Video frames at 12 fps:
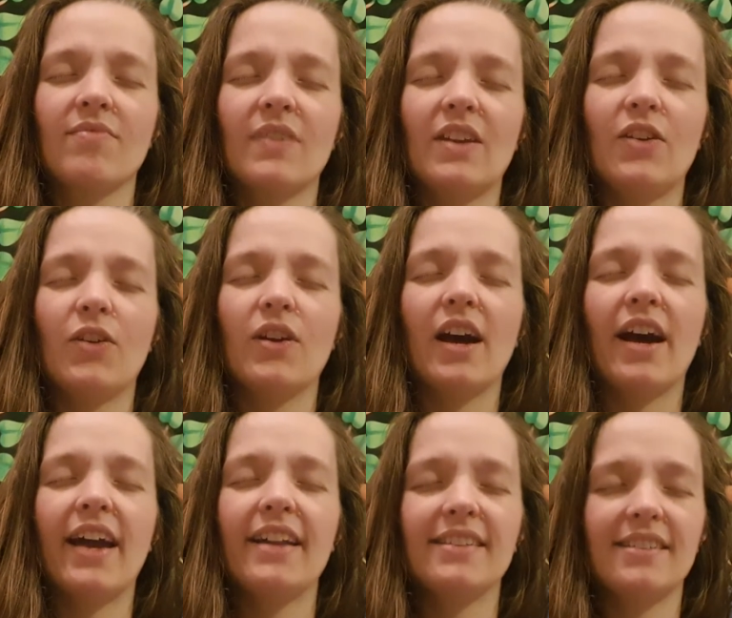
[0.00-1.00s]
Your
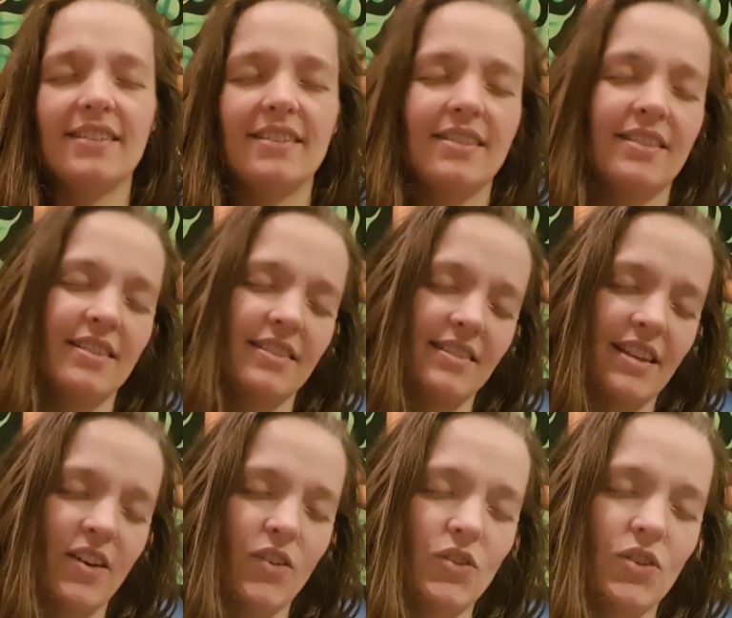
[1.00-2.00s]
guide
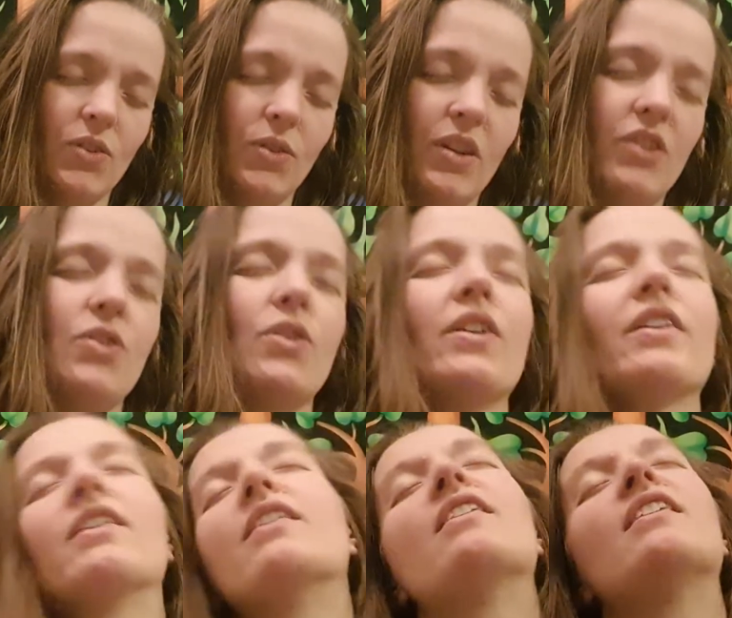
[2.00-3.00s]
tells you that you're
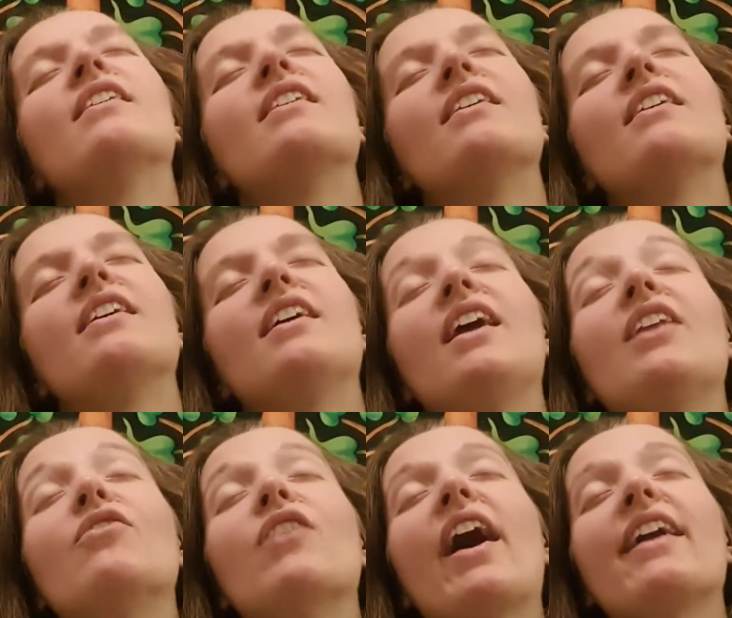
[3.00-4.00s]

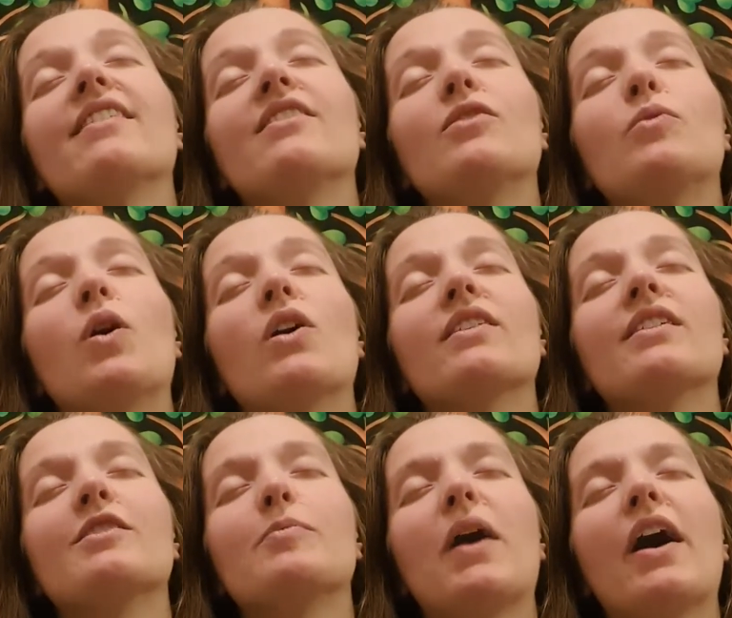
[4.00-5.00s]
invited to walk this
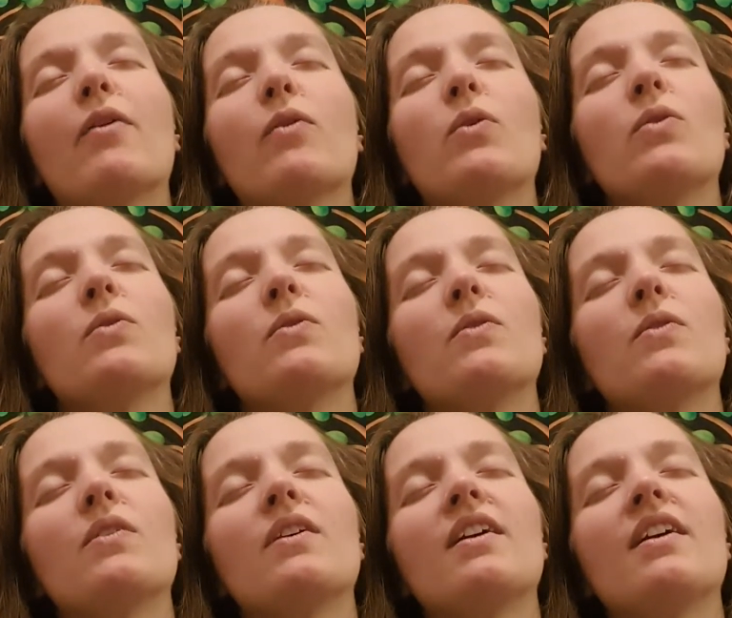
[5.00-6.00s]
spiral.
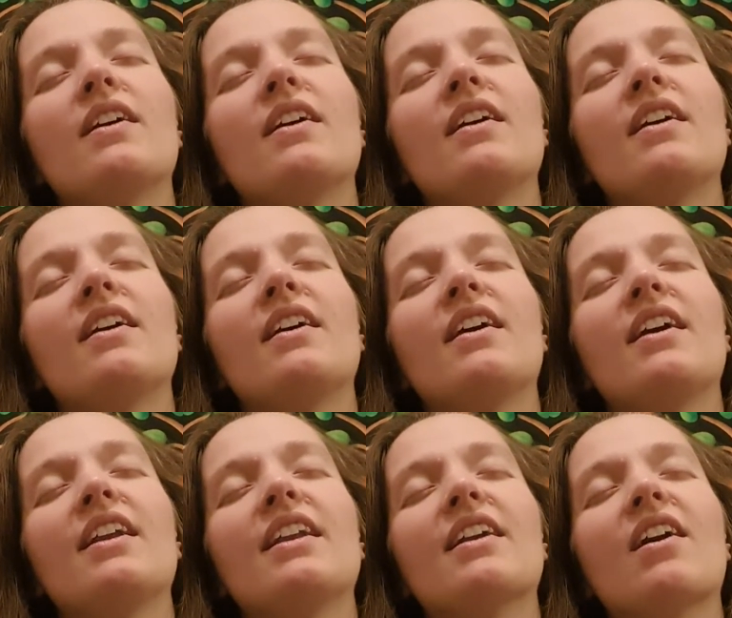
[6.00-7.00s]

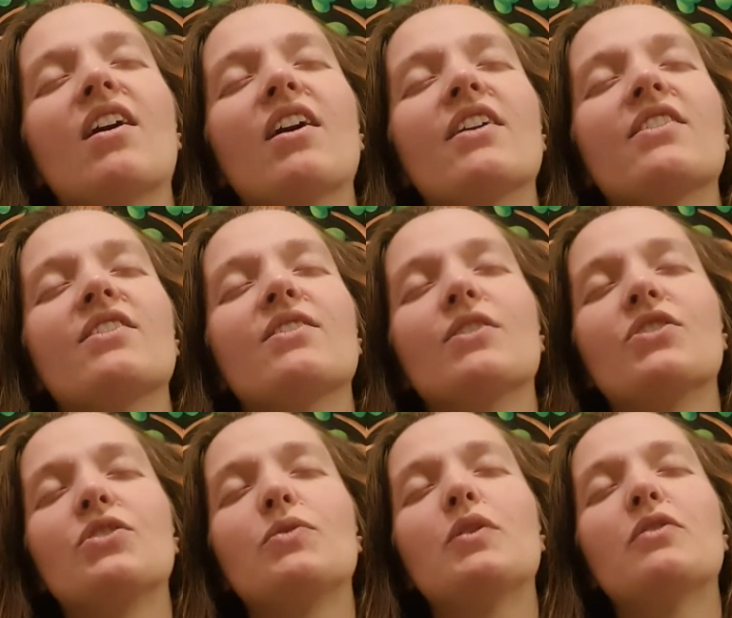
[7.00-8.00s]
And in the heart, what
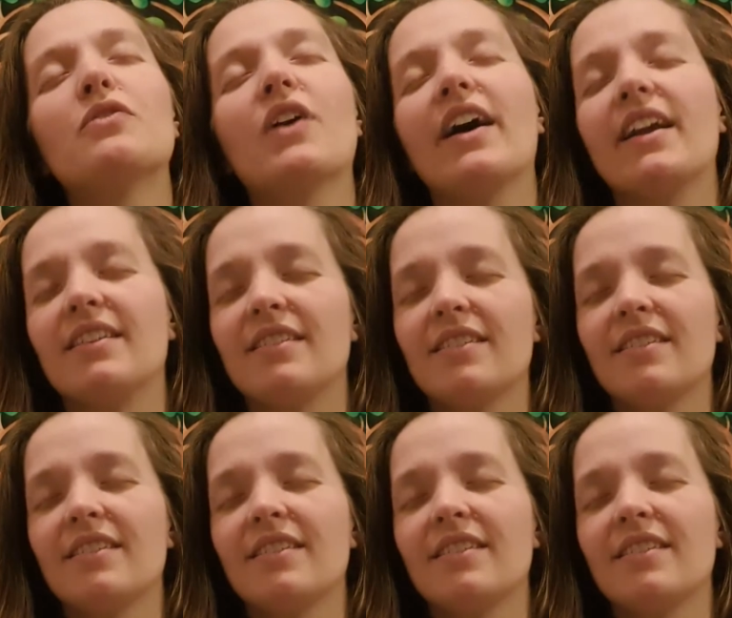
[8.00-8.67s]
you will find